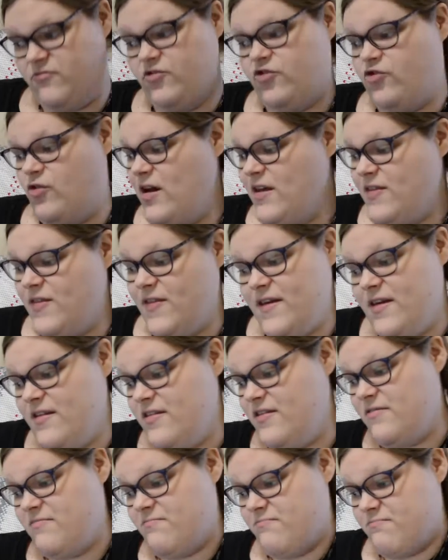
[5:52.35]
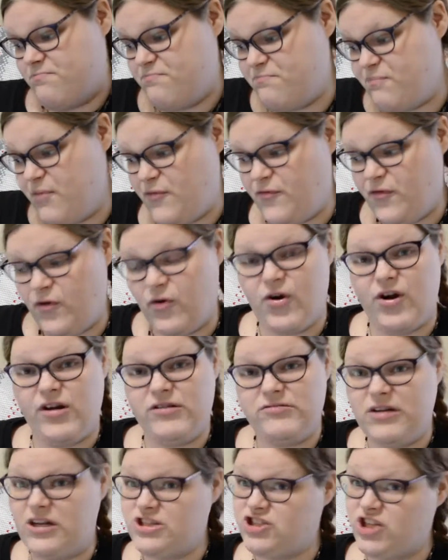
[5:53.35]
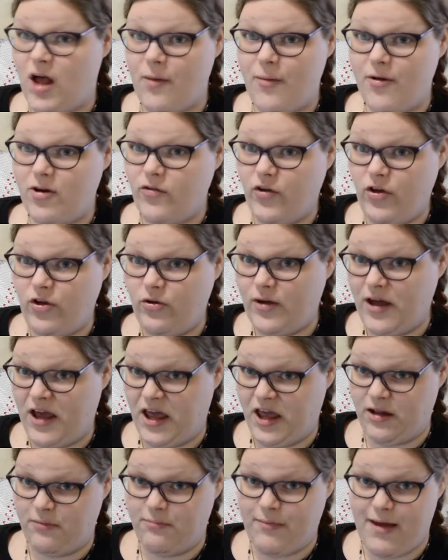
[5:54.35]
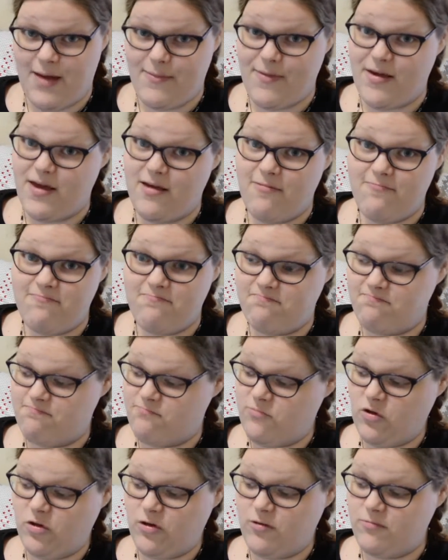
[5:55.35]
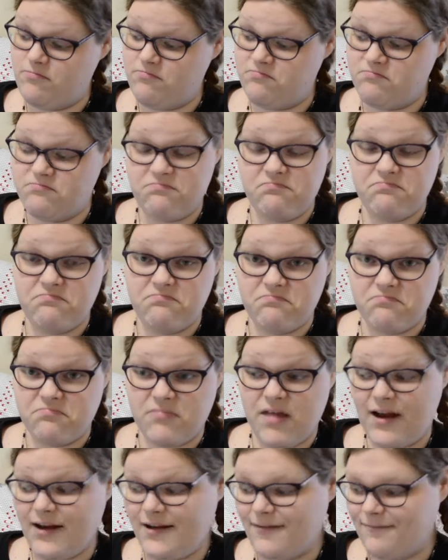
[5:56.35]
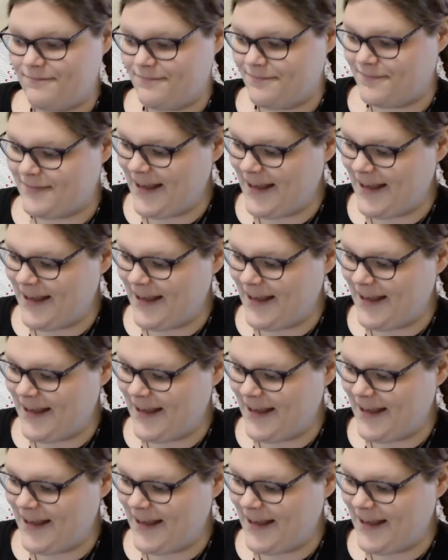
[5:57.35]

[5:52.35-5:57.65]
Drink this before a job interview and maybe you'll get it.